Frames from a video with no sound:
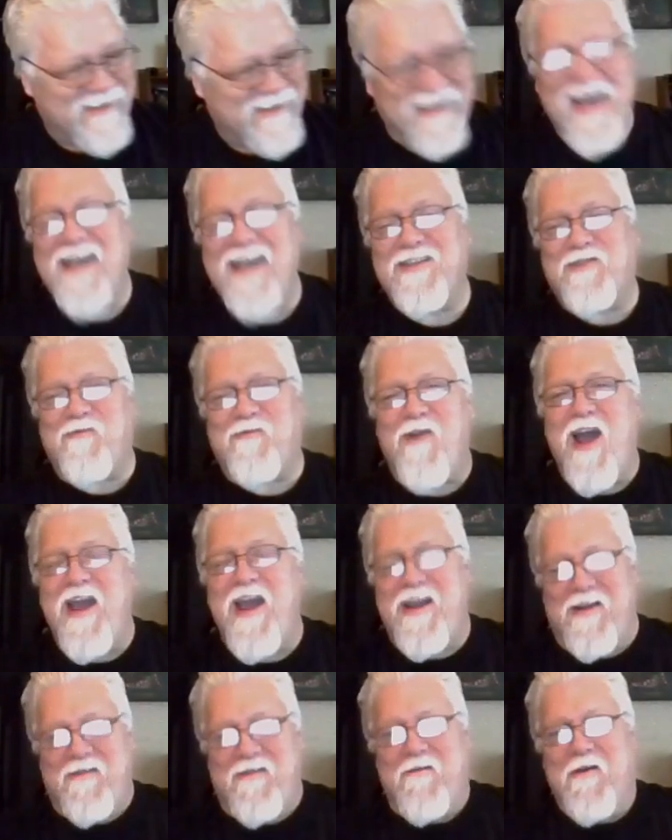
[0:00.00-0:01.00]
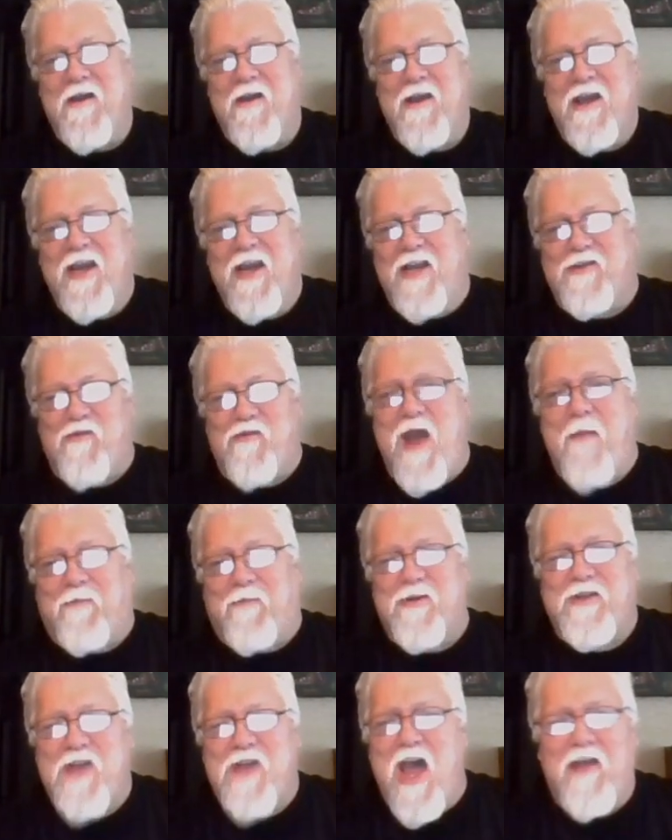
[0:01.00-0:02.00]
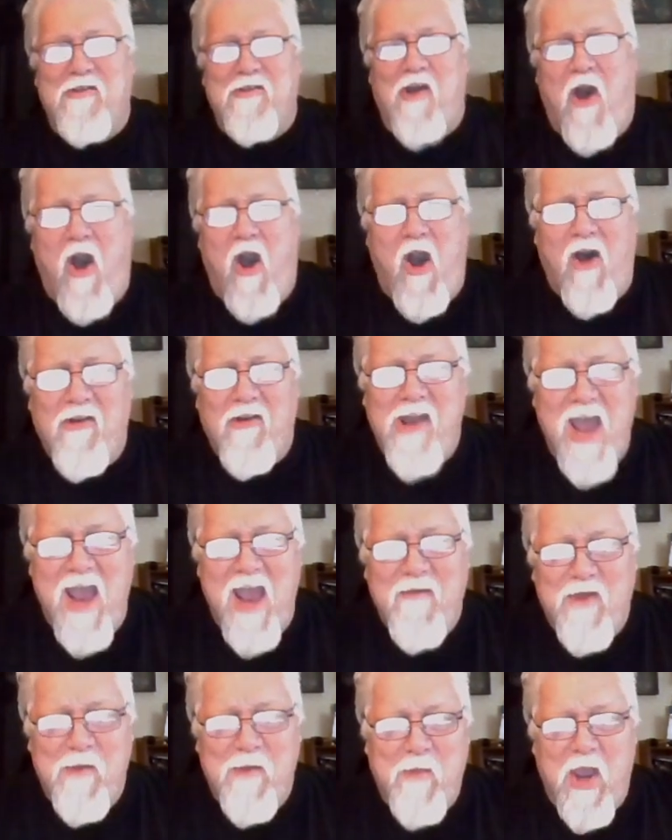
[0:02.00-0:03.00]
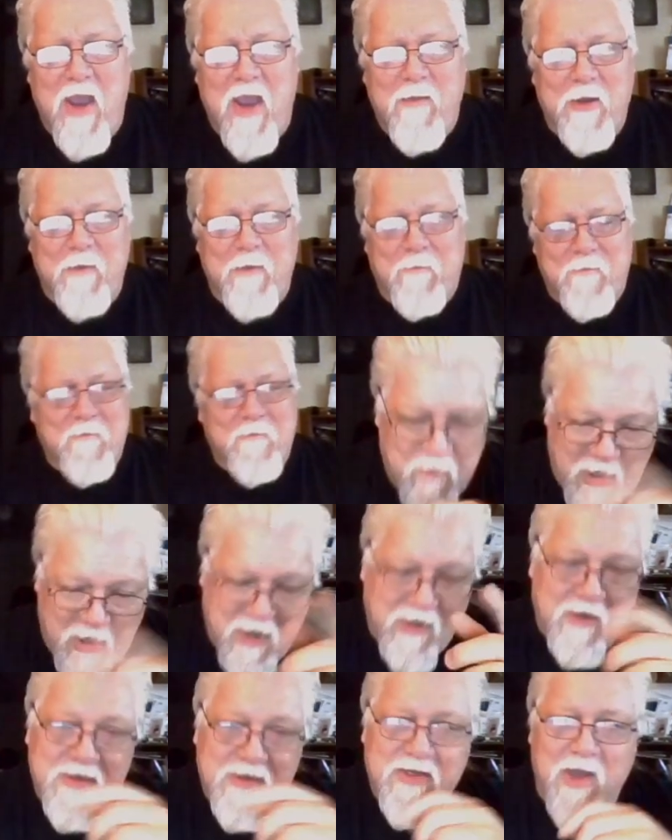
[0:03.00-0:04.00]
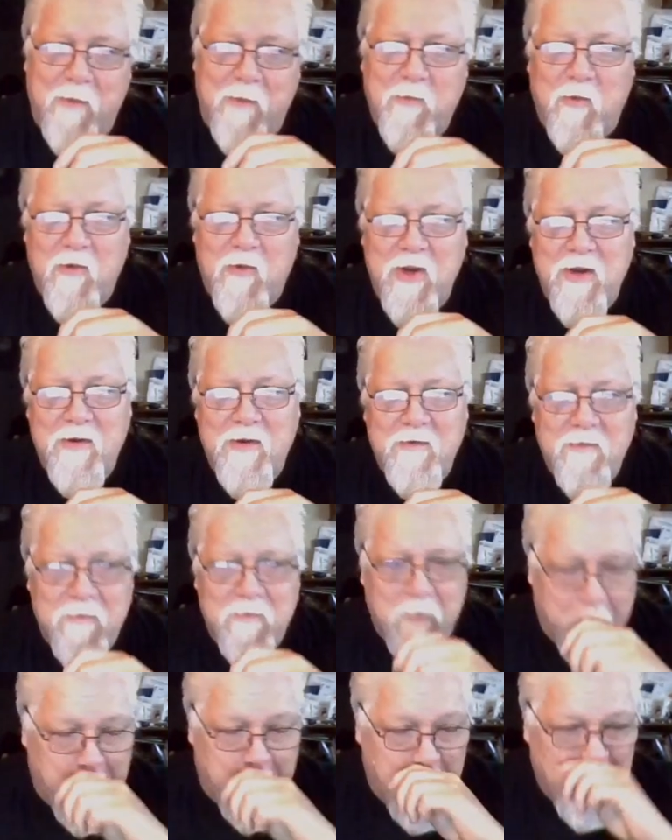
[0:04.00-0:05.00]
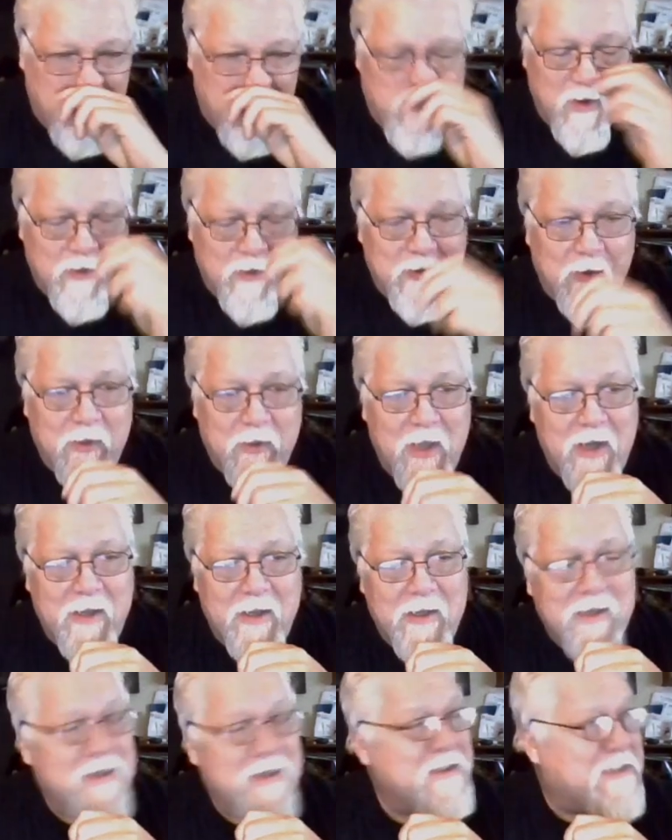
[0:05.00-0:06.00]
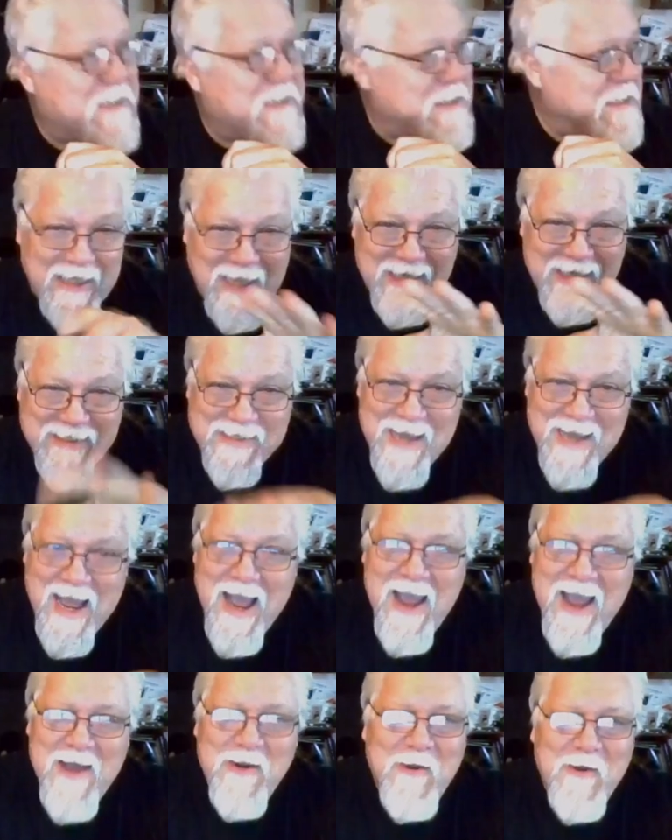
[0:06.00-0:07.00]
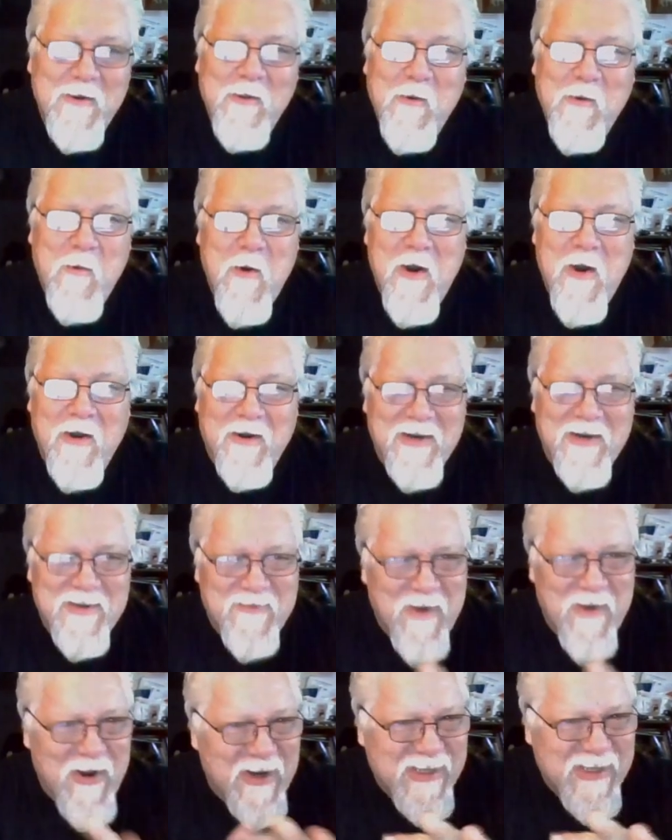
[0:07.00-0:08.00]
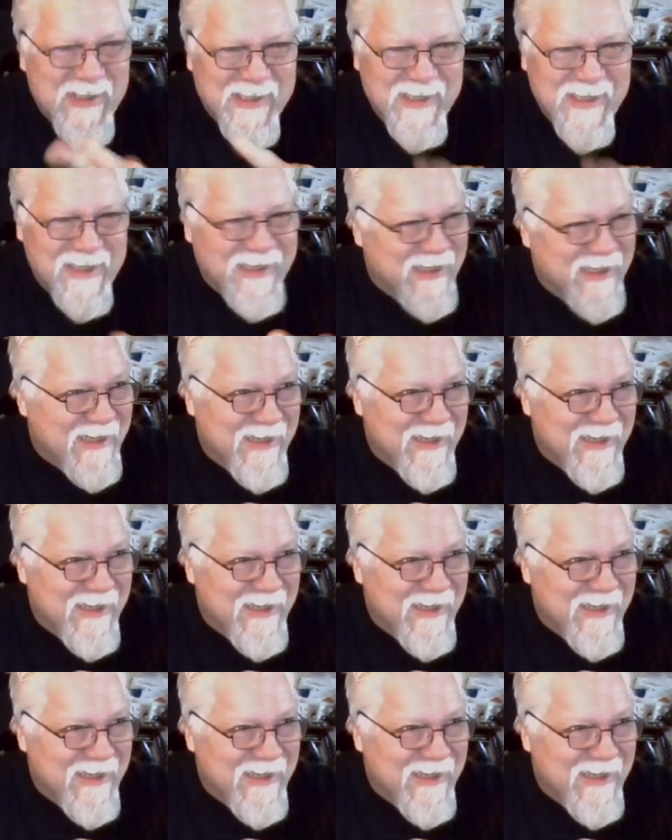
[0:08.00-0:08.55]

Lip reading: That's right. He's representing the whole Navy, baby. Being a submarine individual that he is, he likes to hide under the water. He's very sneaky.